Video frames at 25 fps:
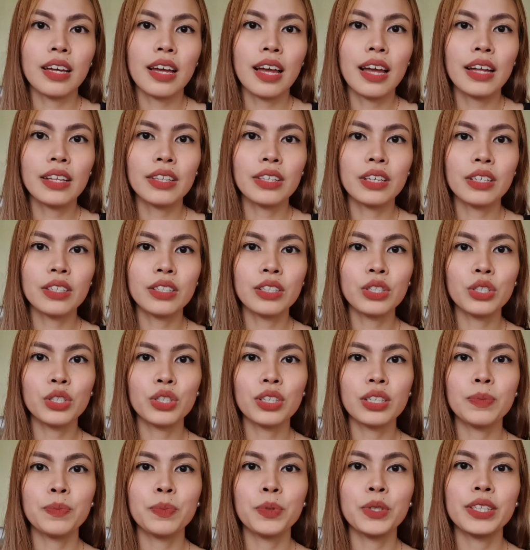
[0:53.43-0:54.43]
that doesn't
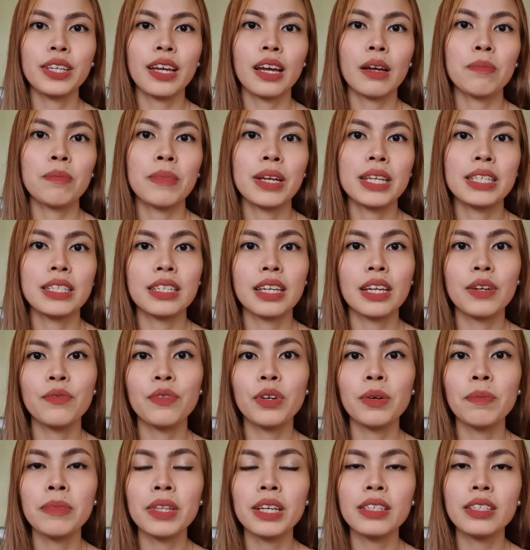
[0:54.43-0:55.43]
just protect my skin
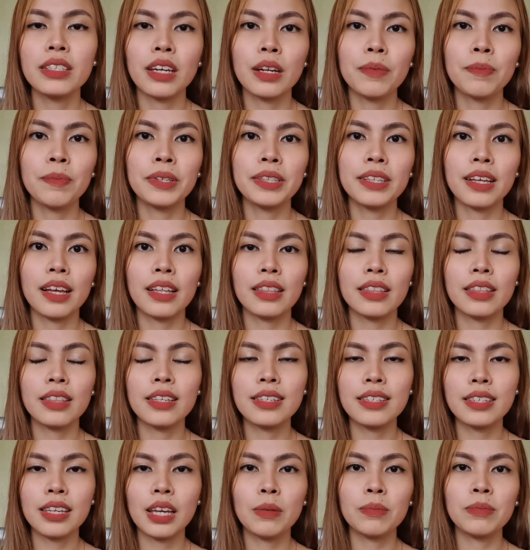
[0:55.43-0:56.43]
from the sun, but at
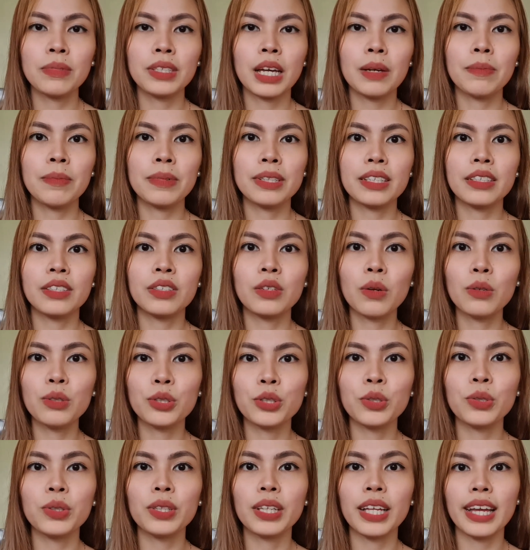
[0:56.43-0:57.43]
the same time, it is
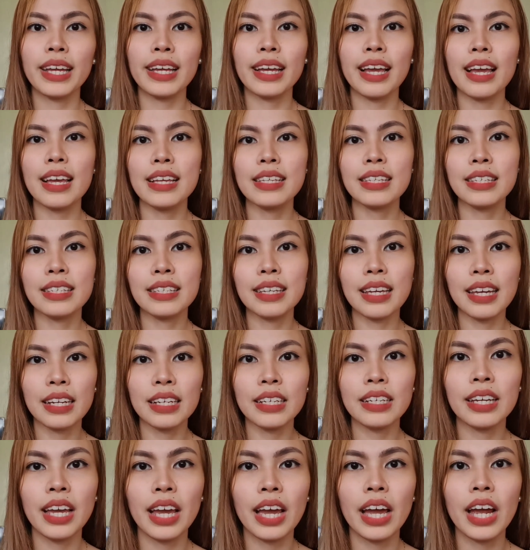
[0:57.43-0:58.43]
also like a
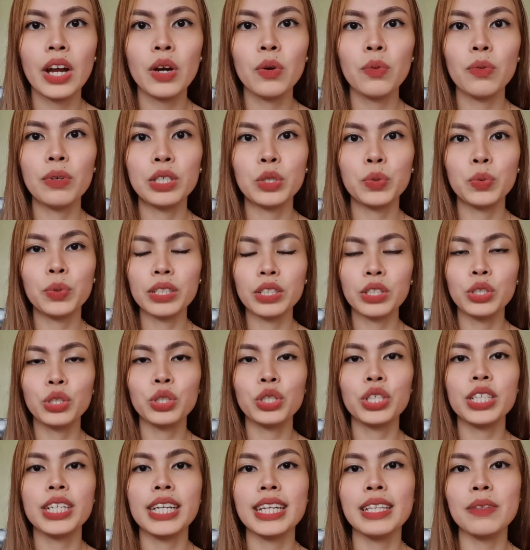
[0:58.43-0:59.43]
skincare which will
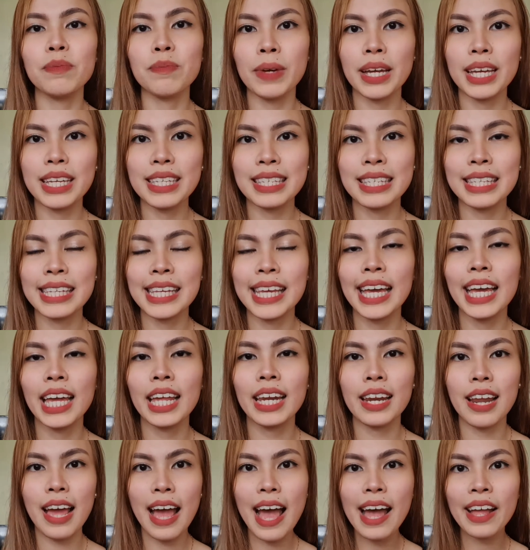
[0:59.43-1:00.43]
treat my
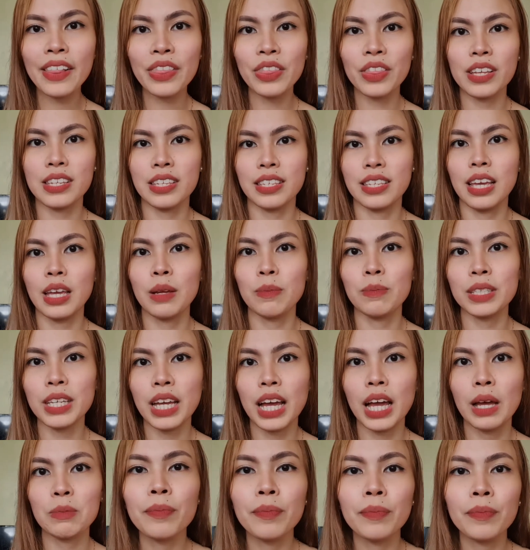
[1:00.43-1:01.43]
skin at the same
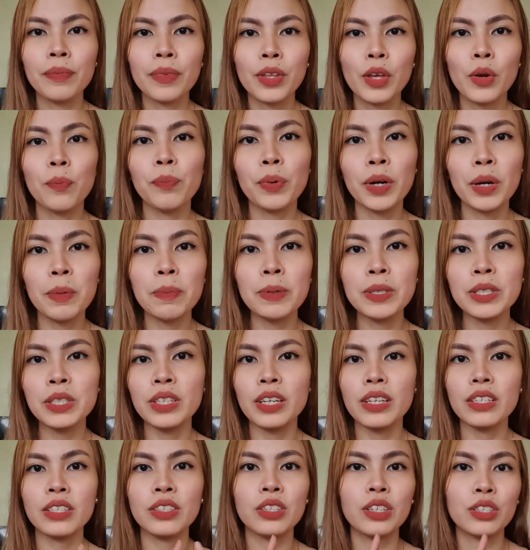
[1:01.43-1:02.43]
time. Your
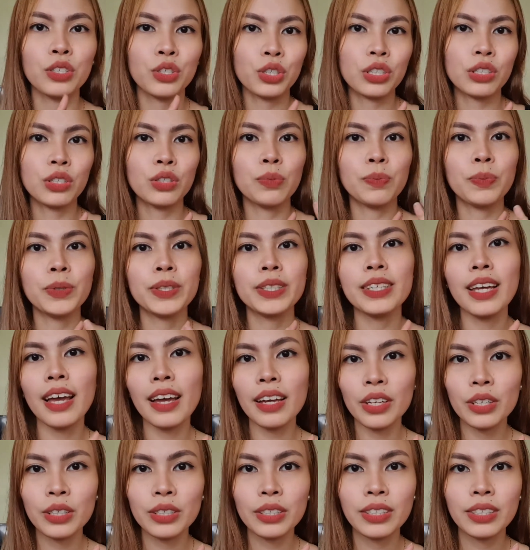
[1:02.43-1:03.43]
purpose is not just to
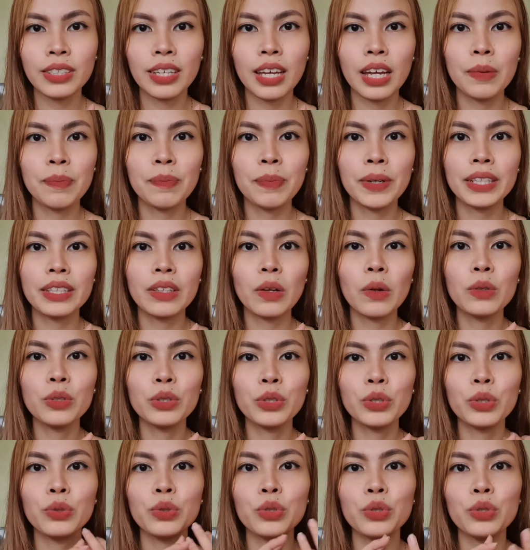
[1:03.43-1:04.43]
protect your skin, but
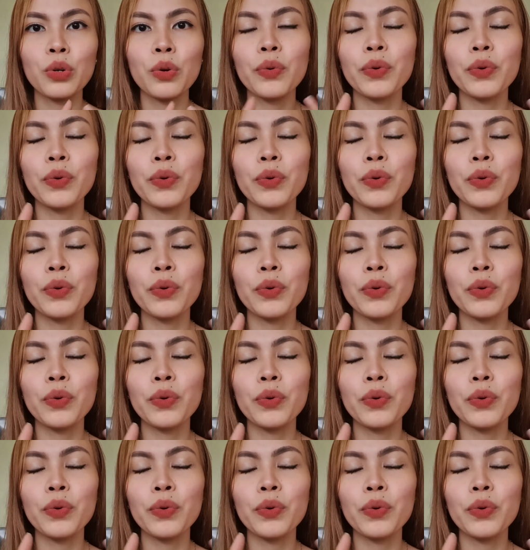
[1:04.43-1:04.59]
also to